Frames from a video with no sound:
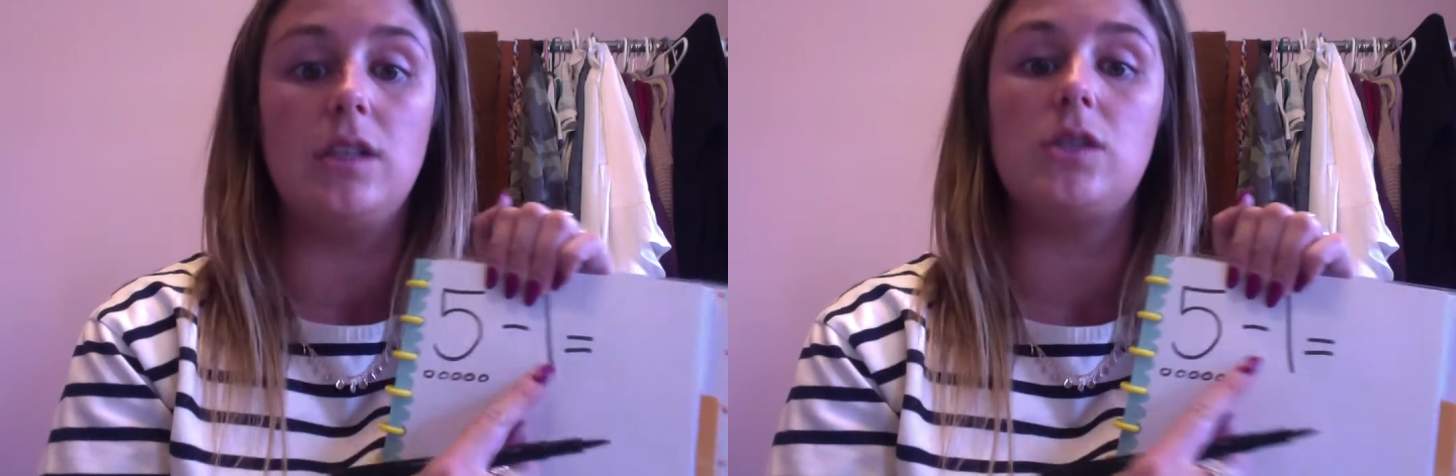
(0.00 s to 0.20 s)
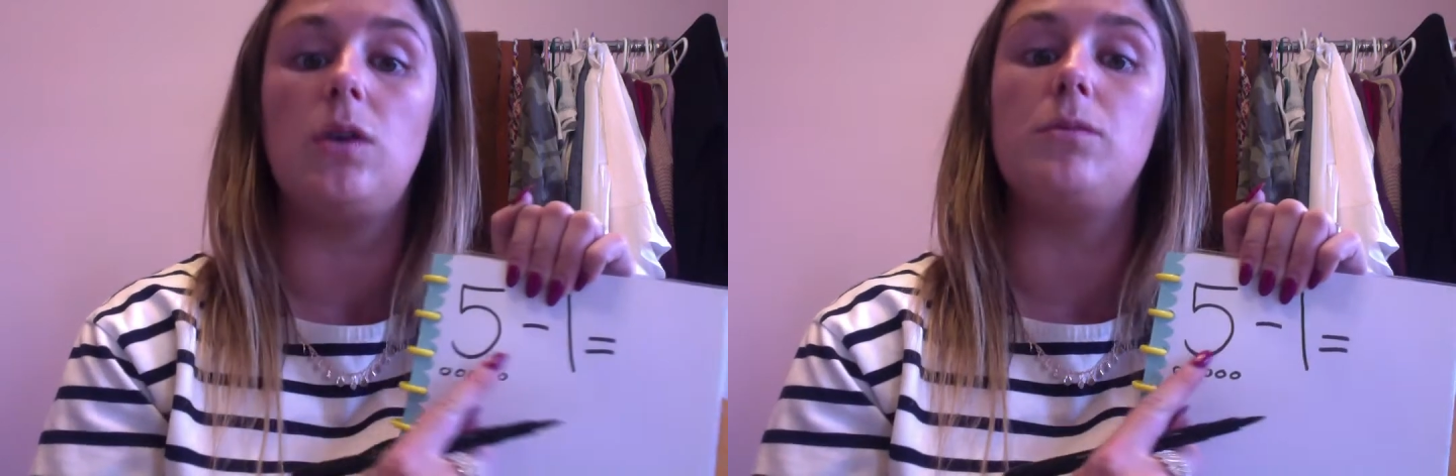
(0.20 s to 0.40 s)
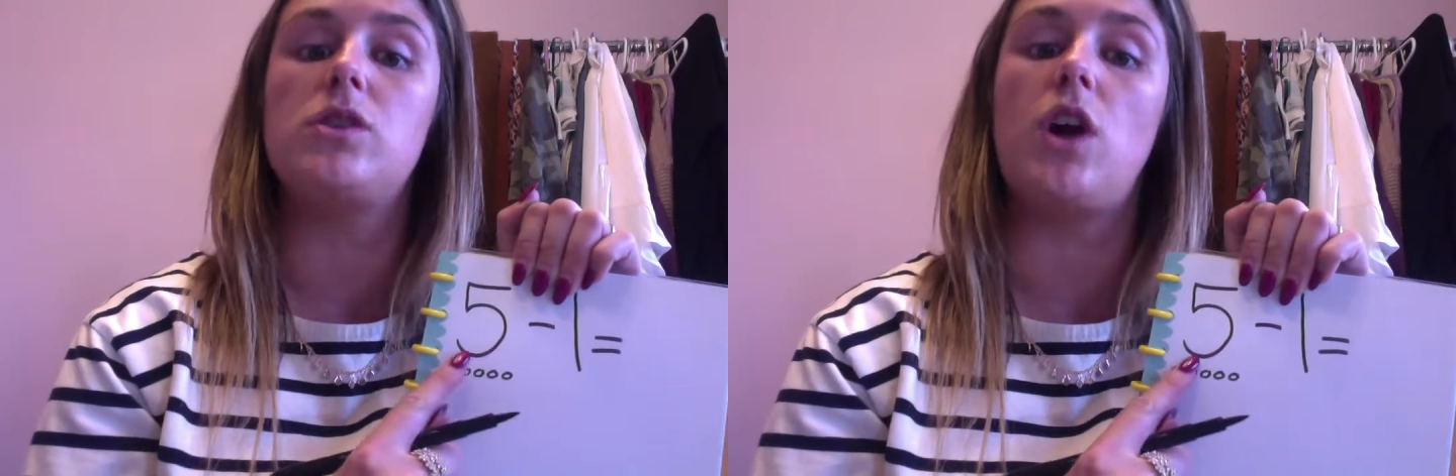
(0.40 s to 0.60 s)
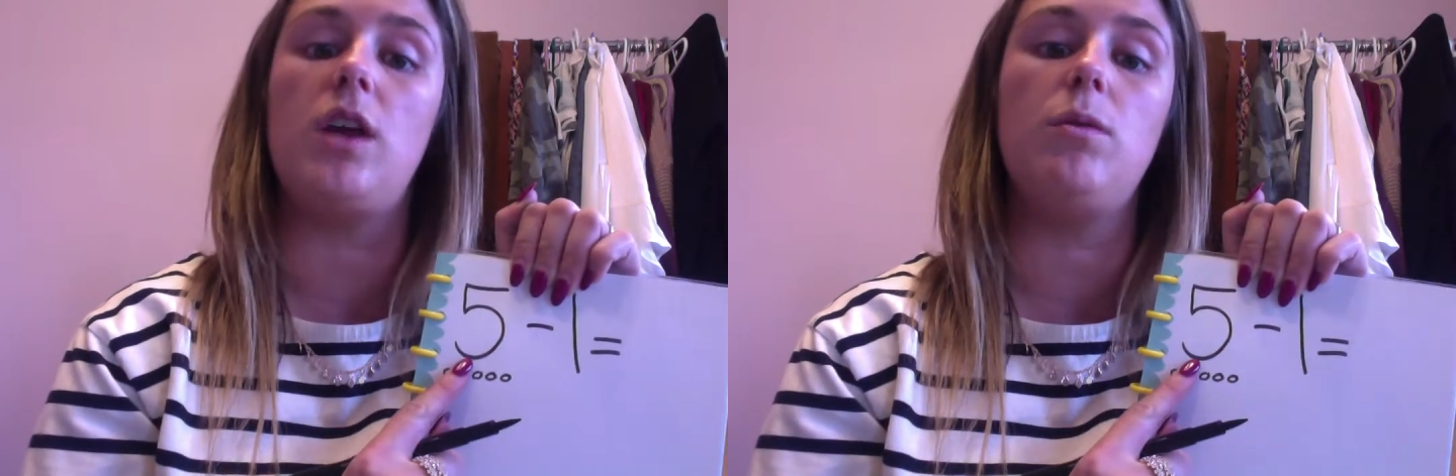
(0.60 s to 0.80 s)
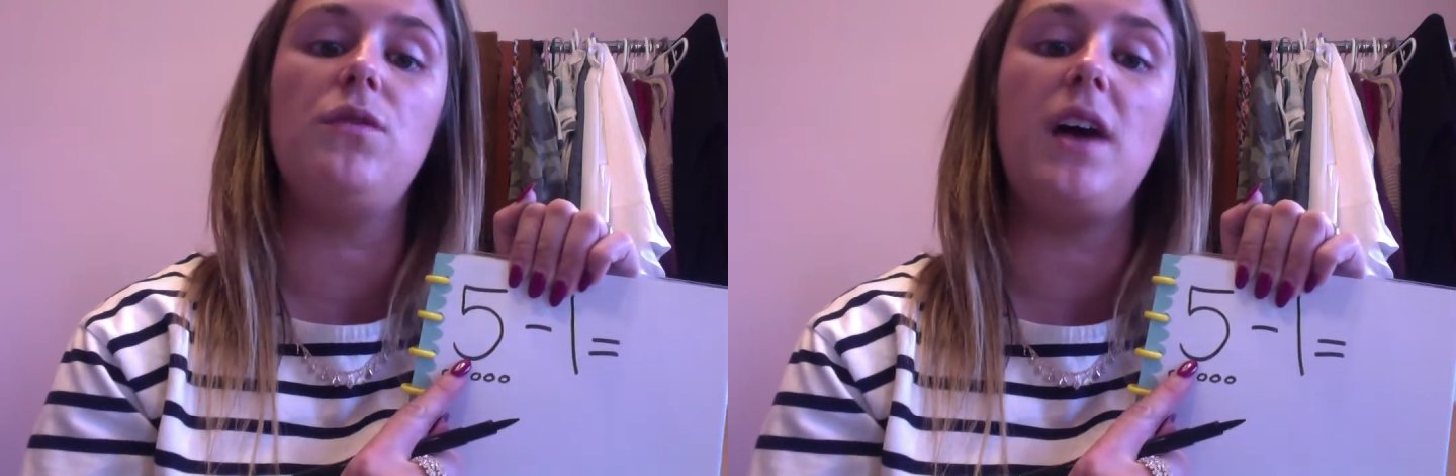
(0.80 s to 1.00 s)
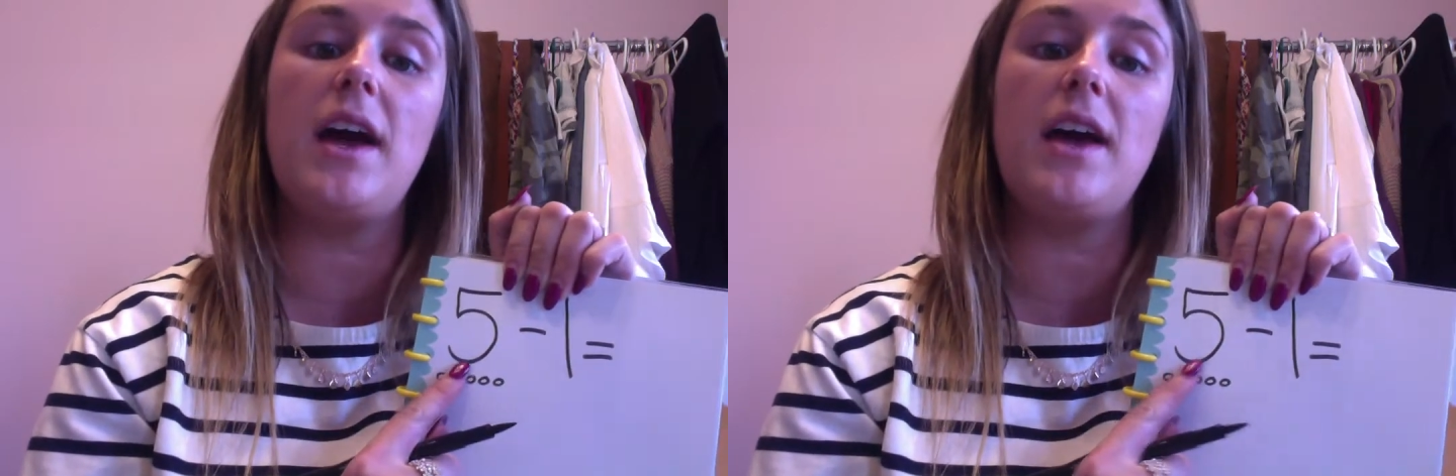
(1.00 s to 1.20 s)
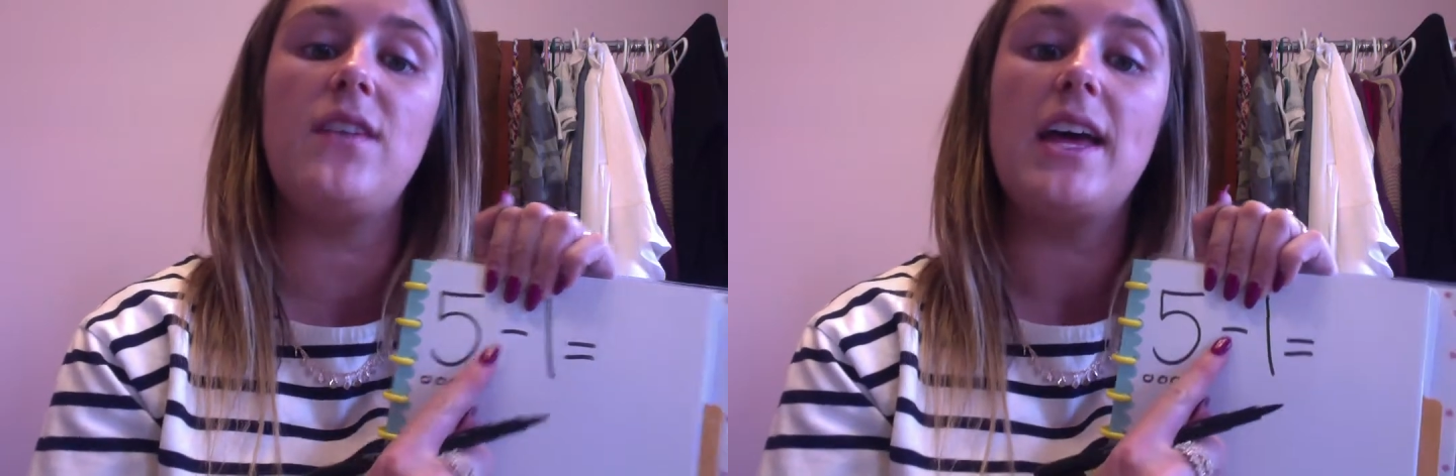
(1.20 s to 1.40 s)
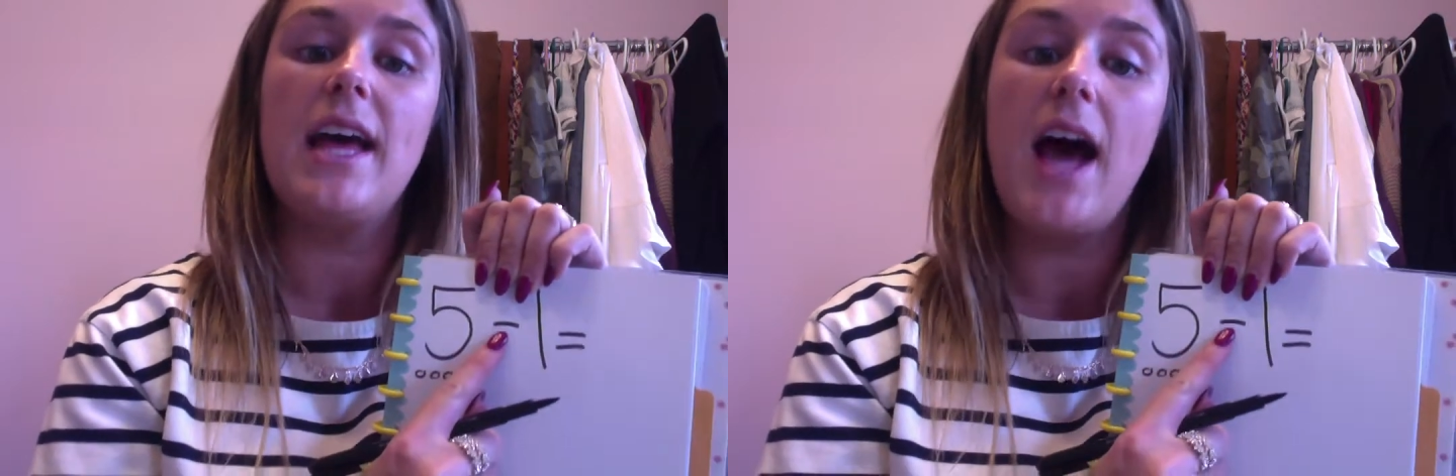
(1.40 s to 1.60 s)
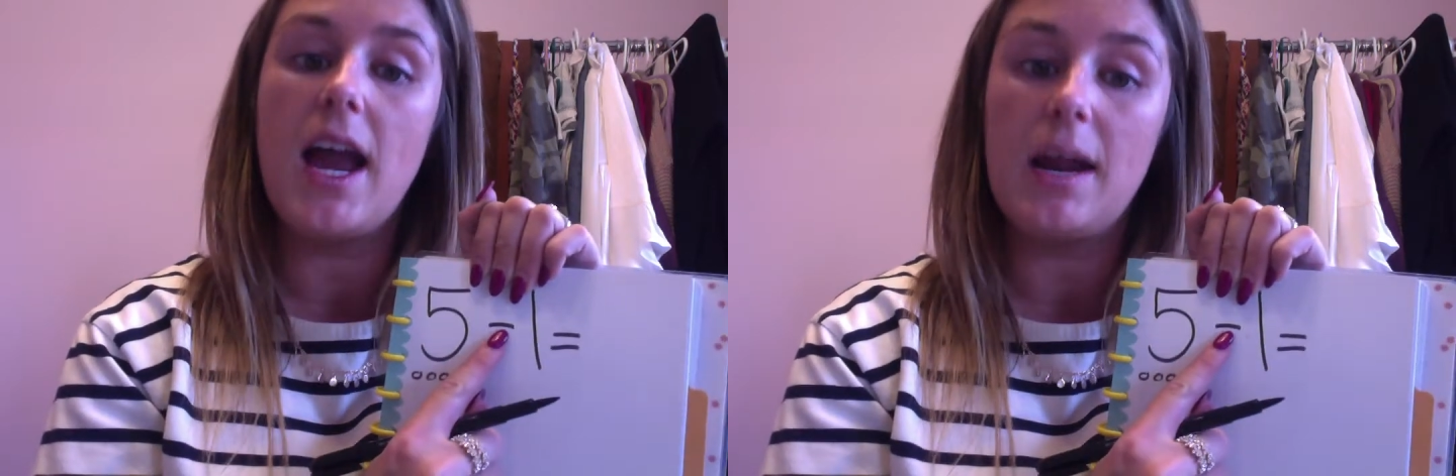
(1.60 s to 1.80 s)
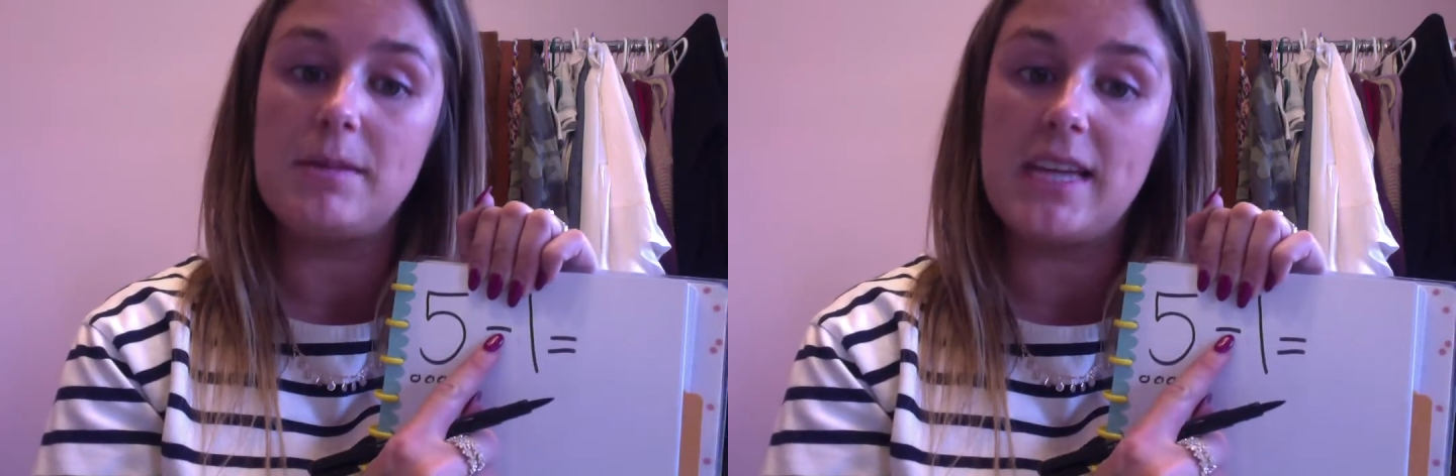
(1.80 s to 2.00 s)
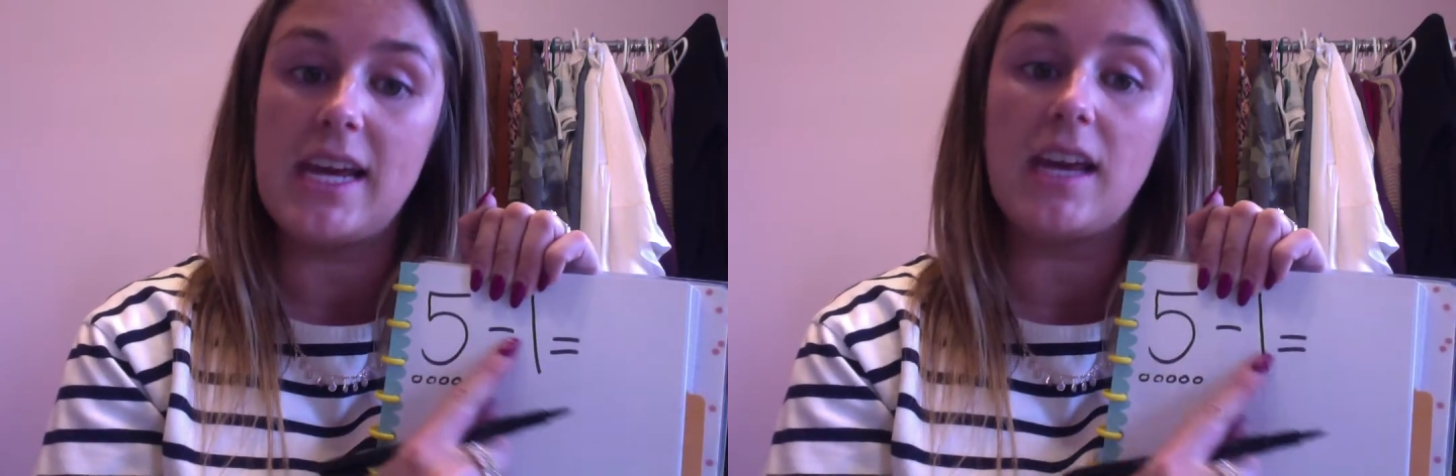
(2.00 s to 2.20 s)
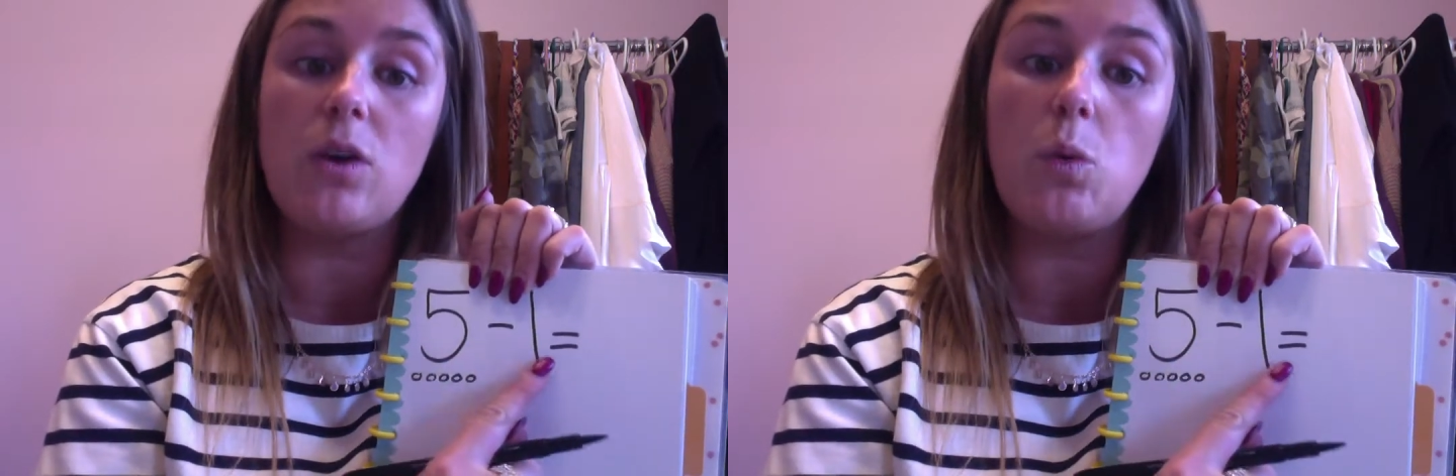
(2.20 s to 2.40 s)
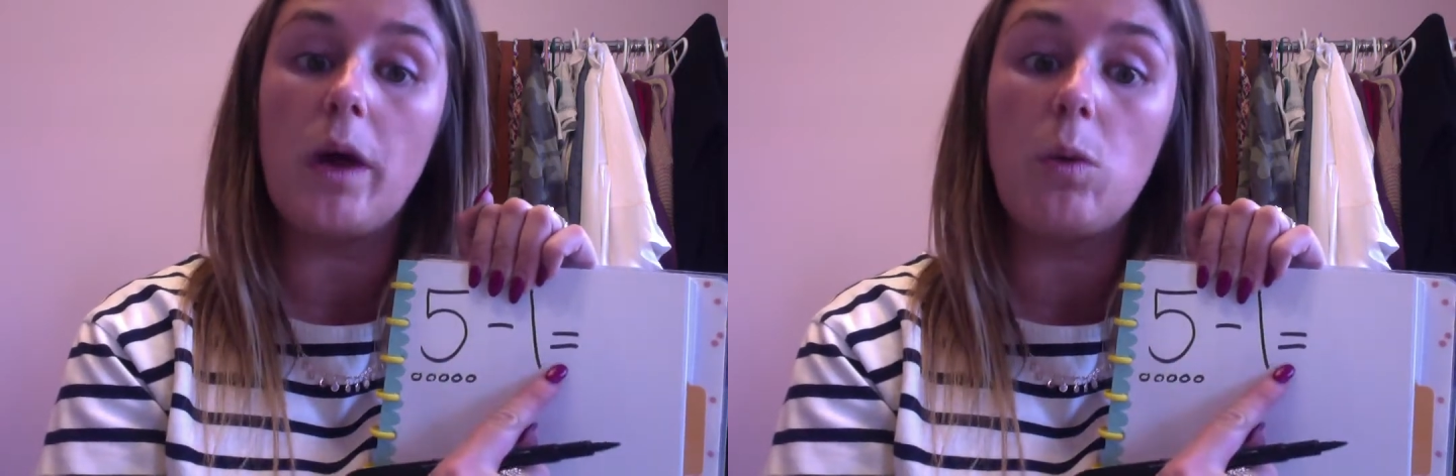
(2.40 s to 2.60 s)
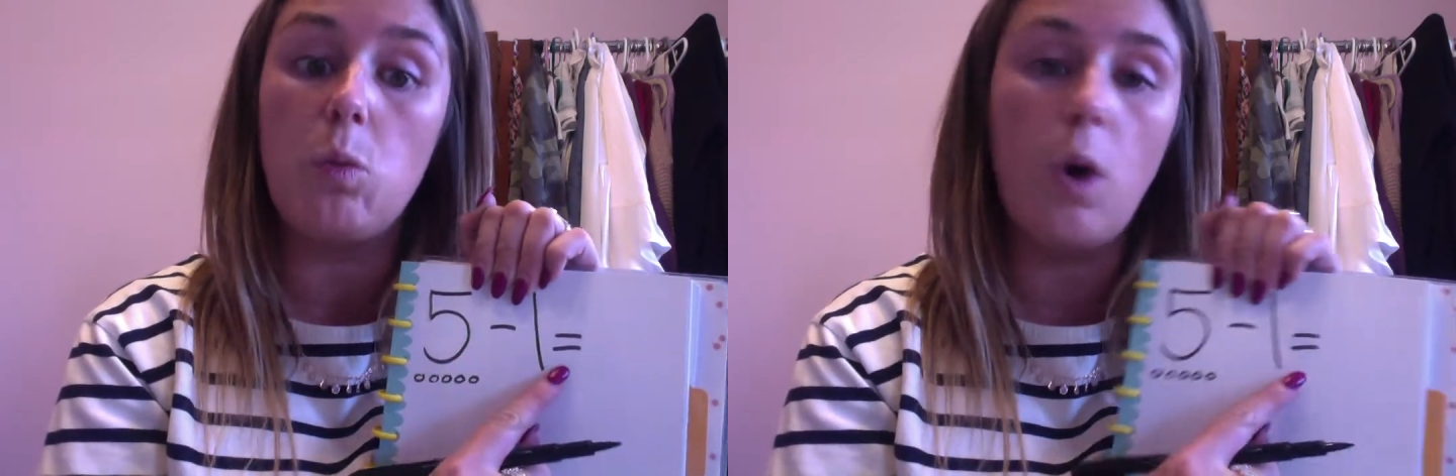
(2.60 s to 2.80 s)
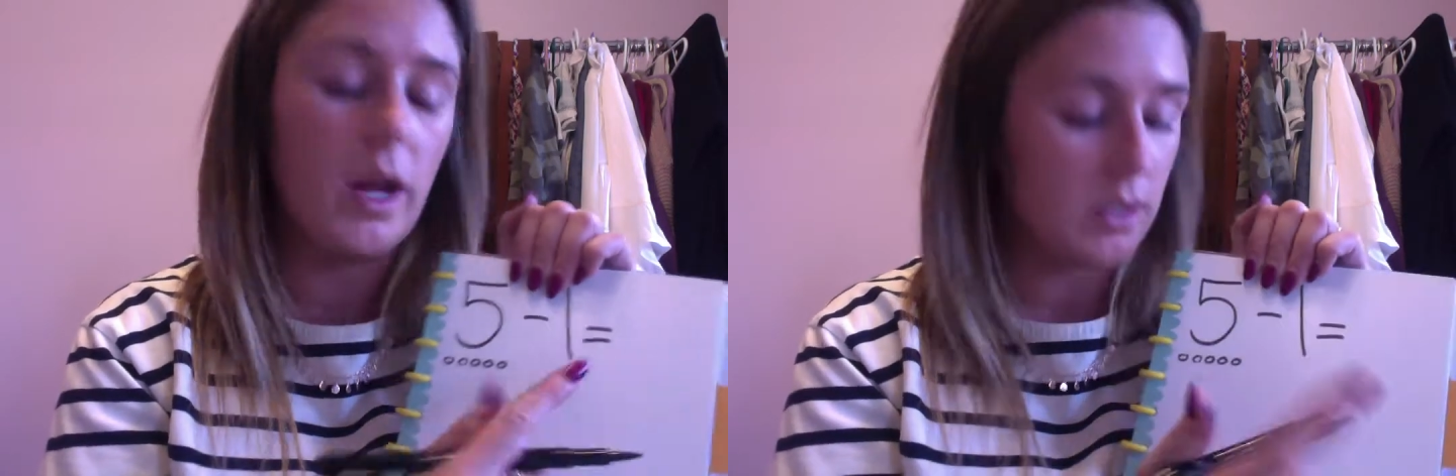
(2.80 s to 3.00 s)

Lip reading: So I'm starting with 5 and I'm taking away 1.